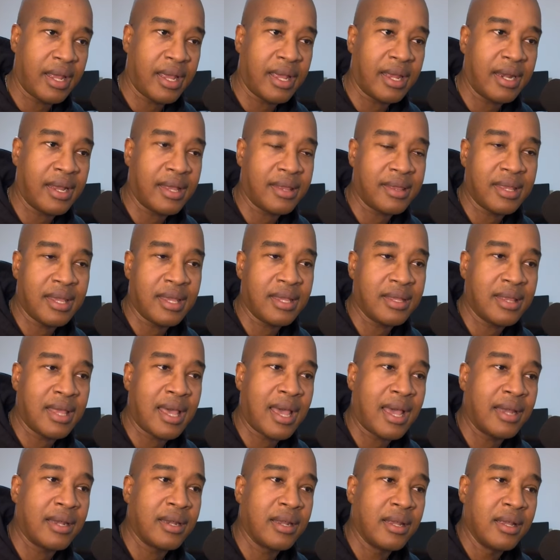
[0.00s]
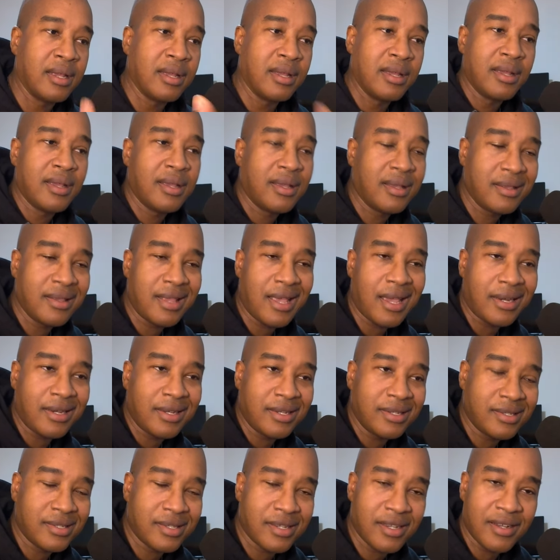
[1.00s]
And I think that that
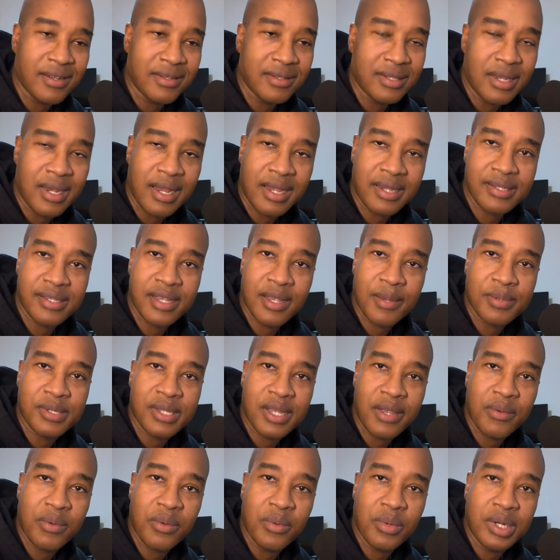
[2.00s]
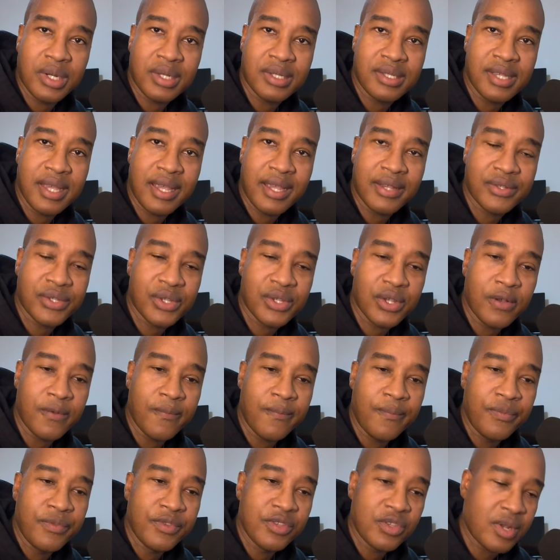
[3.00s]
is uh, the next steps that we want to take. So,
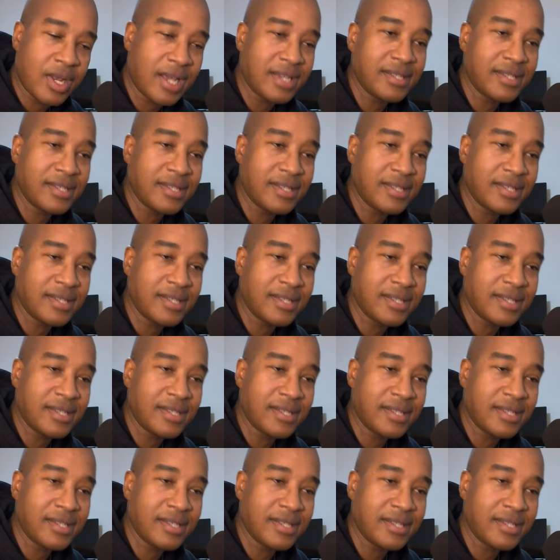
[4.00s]
so